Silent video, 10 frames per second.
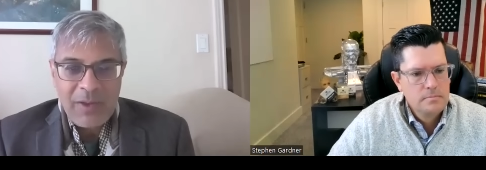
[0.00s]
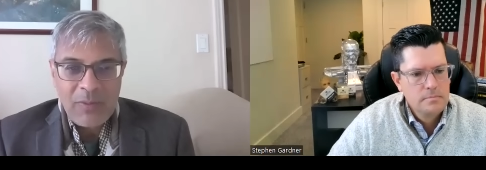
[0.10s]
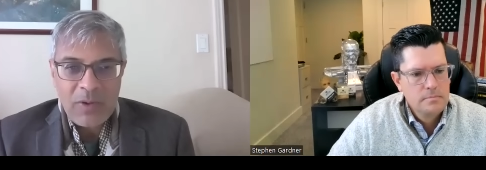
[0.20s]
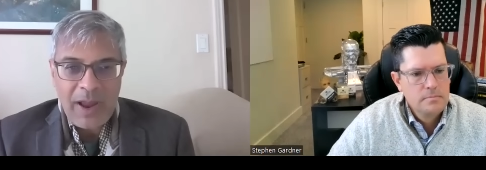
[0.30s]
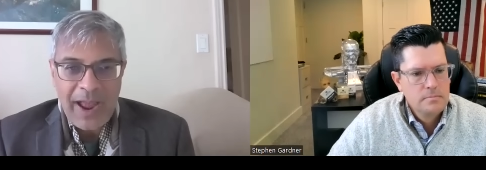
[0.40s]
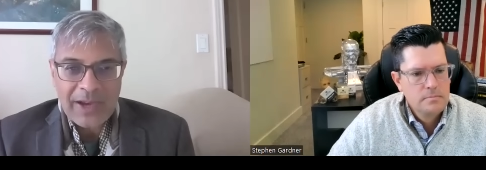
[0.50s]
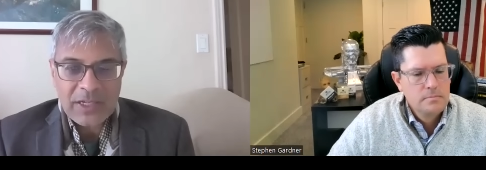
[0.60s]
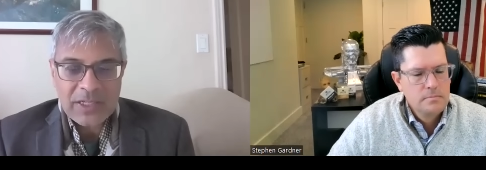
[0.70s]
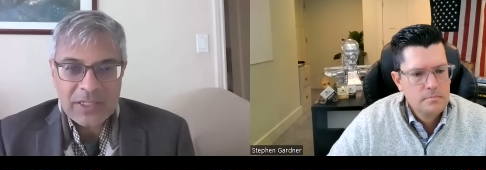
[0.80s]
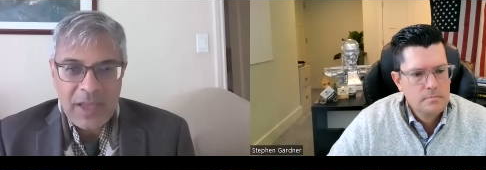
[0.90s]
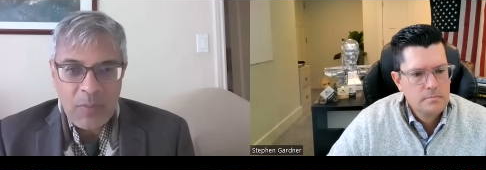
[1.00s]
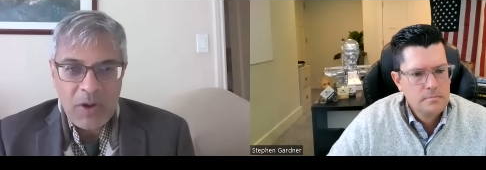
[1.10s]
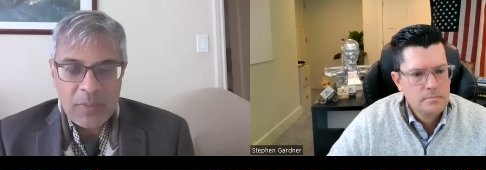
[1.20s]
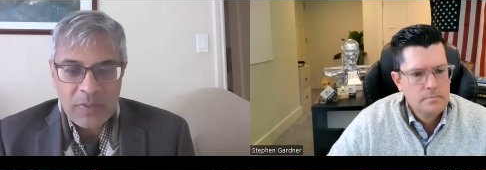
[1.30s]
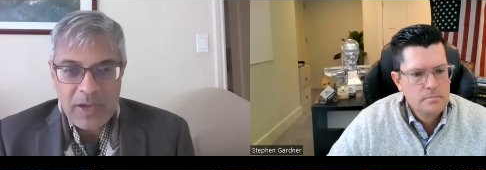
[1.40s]
Speaker 1: were actually
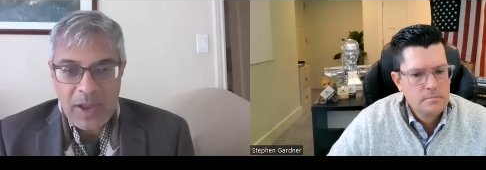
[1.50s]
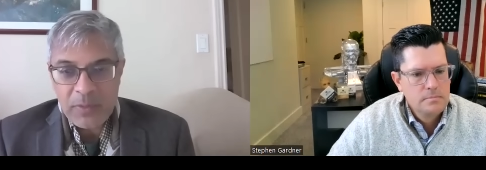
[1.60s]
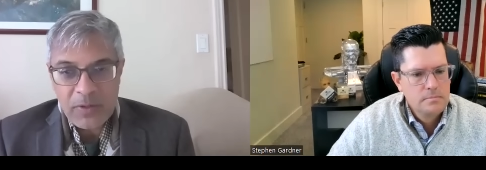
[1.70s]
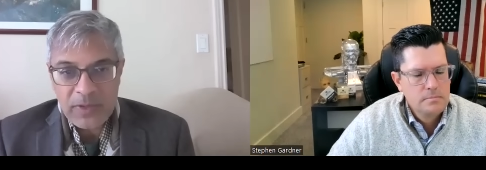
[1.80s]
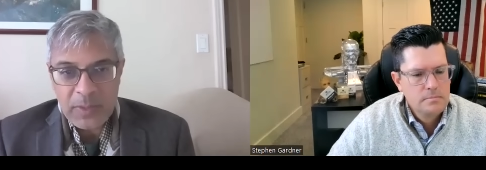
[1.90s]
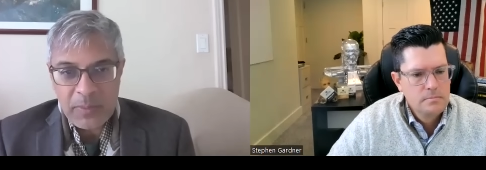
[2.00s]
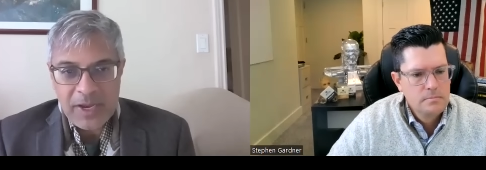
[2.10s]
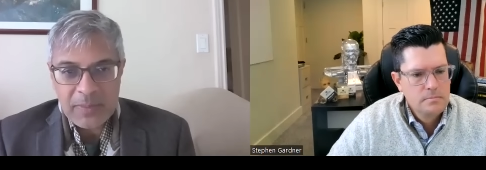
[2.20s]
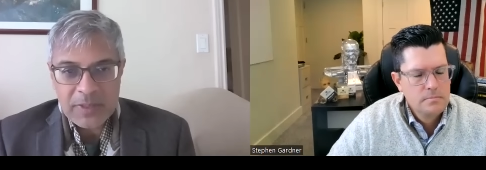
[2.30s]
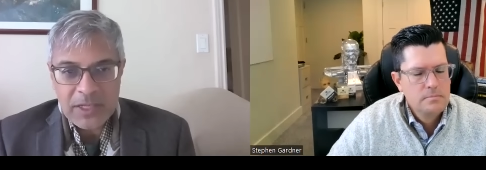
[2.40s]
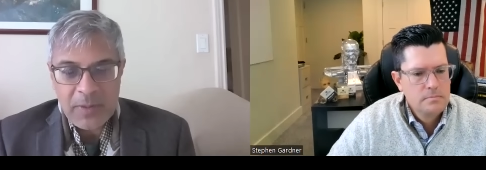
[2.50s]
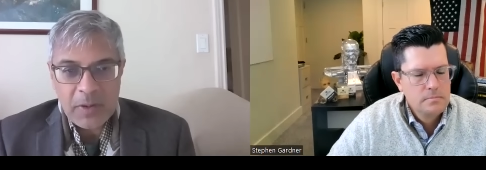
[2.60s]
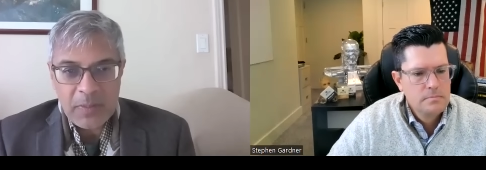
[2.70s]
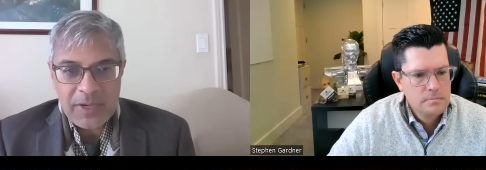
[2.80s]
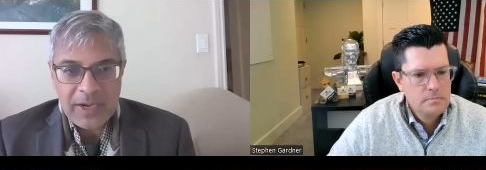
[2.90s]
somewhat not perfectly protected but
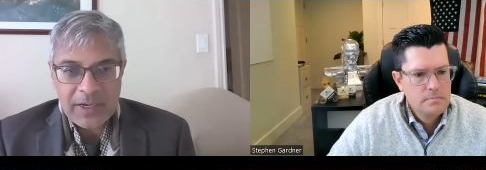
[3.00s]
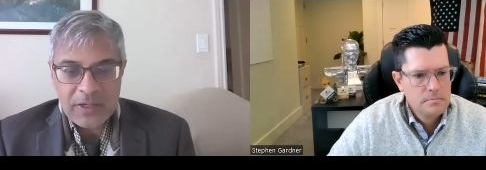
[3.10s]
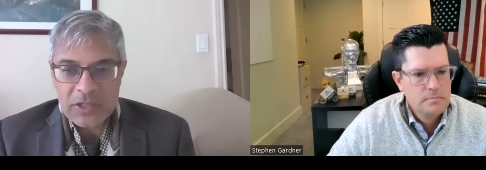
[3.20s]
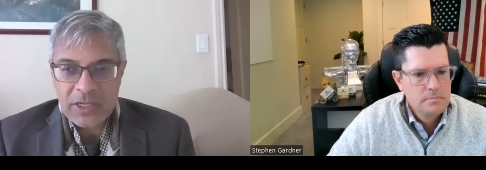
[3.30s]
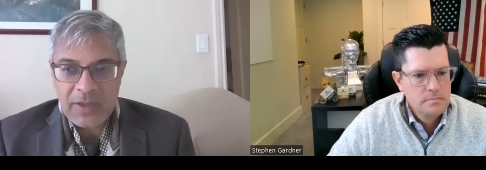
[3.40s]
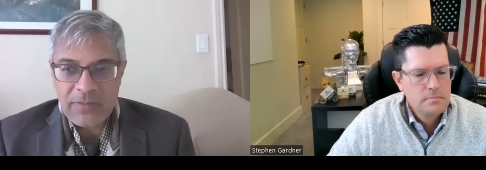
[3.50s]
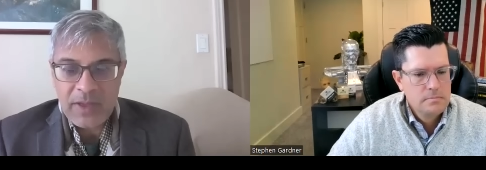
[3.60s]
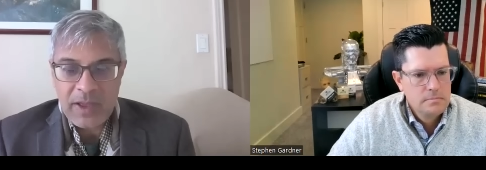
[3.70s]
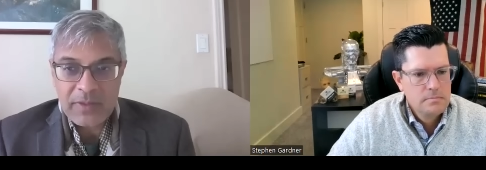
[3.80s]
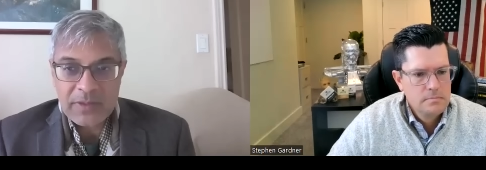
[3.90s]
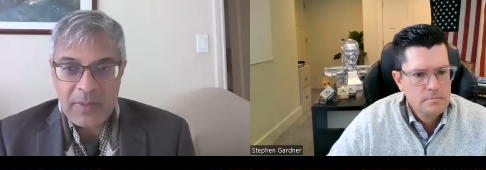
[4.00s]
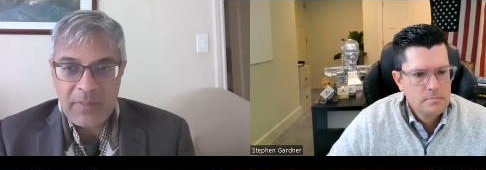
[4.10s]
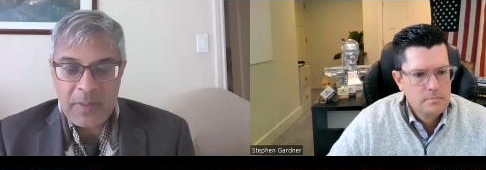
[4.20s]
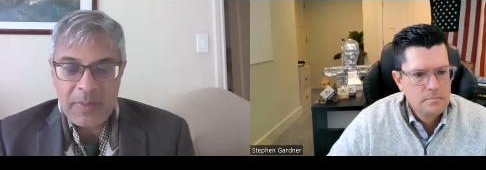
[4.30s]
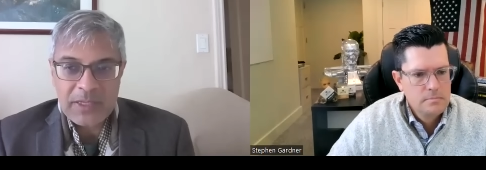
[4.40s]
somewhat protected just to give uh,
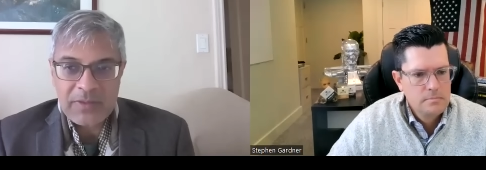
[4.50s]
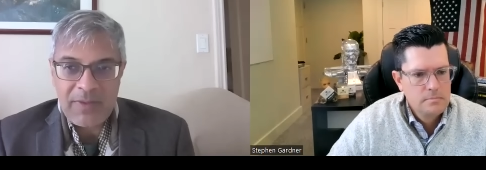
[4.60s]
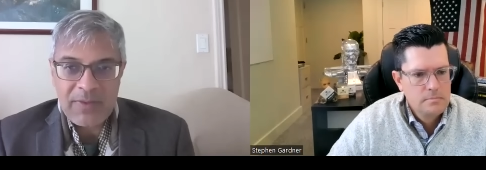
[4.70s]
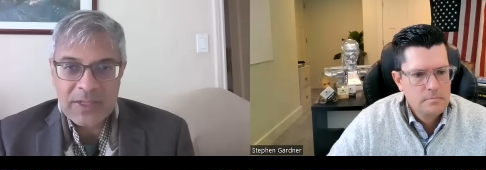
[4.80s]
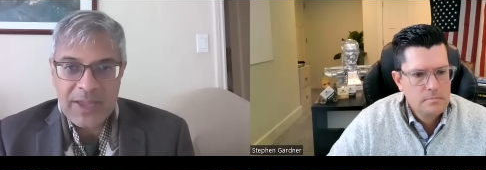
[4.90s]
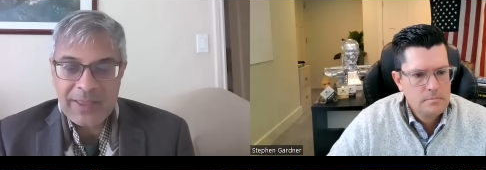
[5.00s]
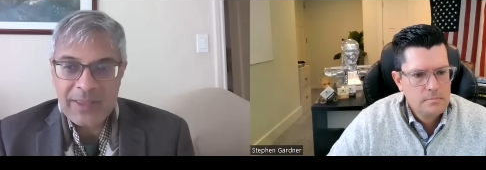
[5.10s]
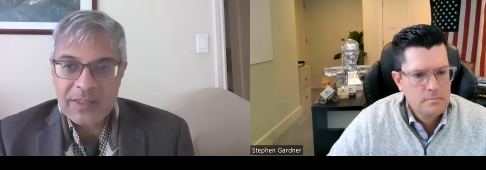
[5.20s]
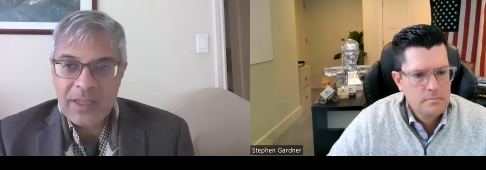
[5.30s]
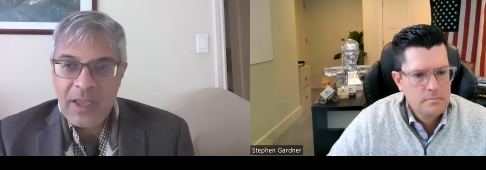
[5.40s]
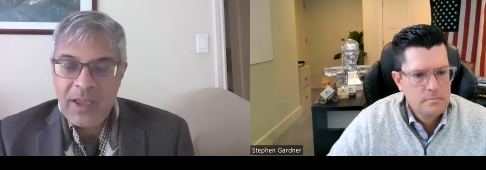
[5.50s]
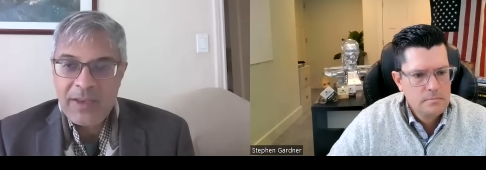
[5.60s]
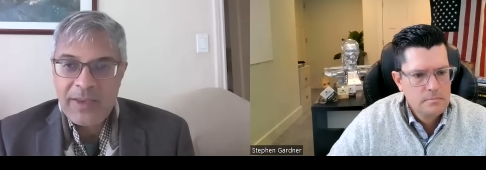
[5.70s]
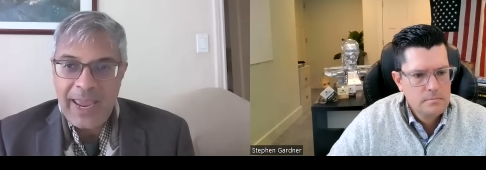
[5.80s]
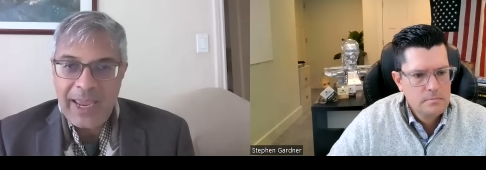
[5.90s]
some a piece of evidence like this
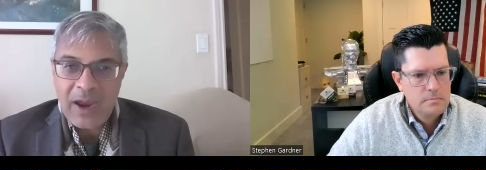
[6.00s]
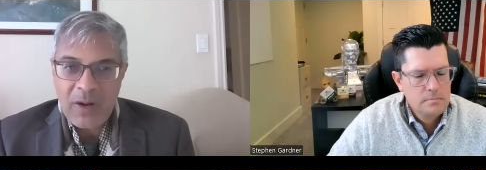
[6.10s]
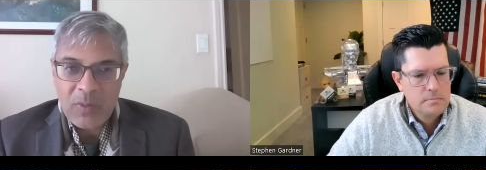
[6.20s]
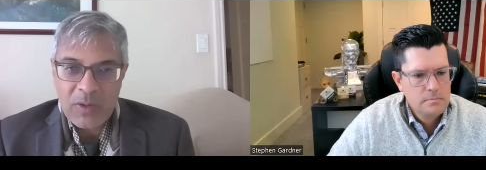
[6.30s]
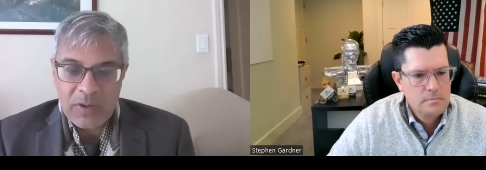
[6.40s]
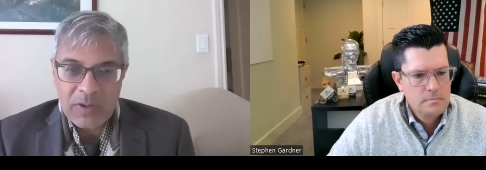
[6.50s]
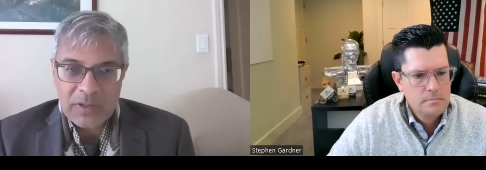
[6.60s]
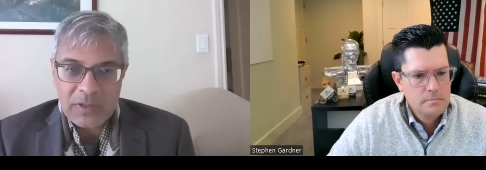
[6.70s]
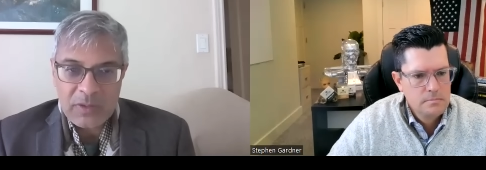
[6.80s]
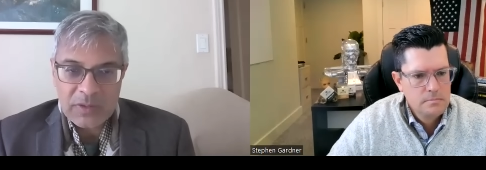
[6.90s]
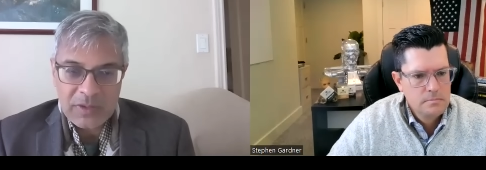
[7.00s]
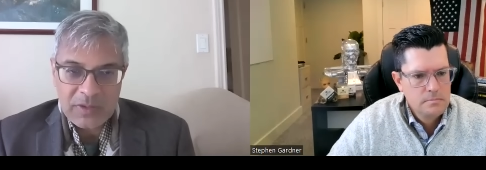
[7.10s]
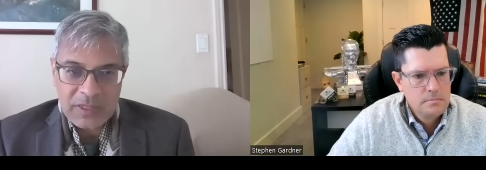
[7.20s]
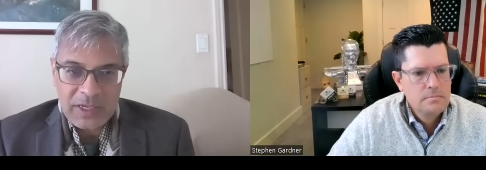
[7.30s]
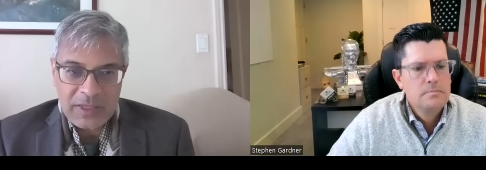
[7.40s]
daycare workers, you know, see